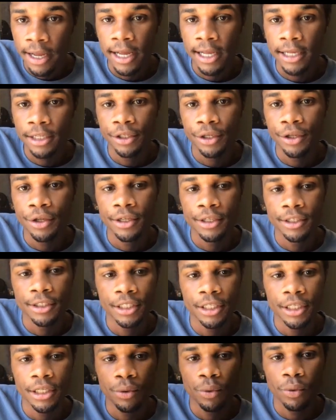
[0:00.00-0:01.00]
And so you can
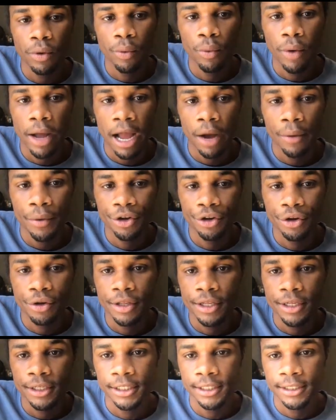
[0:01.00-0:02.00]
see how we do
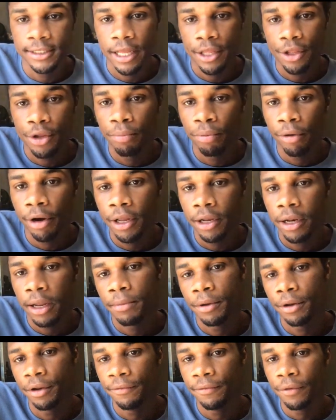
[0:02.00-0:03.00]
this is that you break it
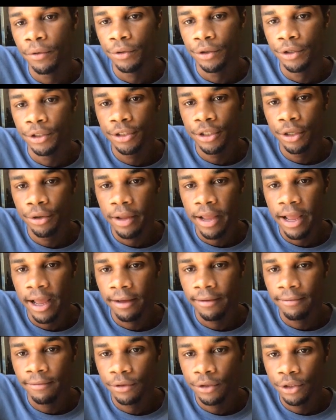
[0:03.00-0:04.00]
up into folders. So you
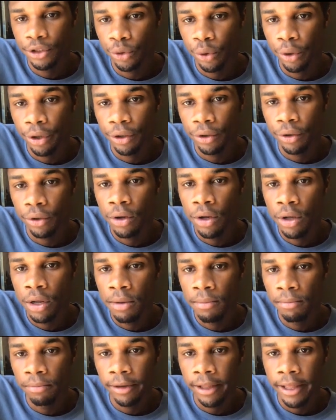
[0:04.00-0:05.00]
have soil,
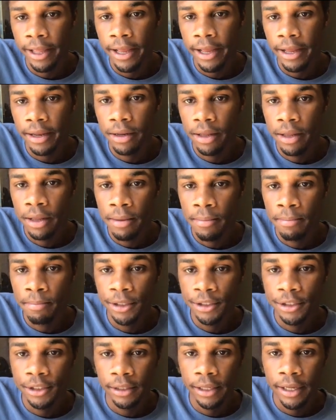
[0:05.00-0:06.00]
plant,
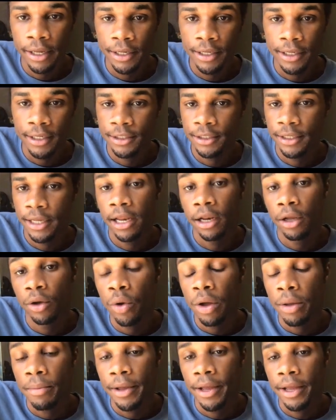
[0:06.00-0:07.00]
miscellaneous, and
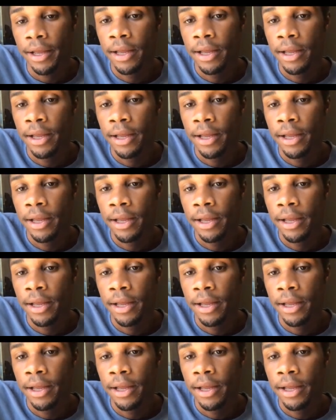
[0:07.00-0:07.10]
equipment.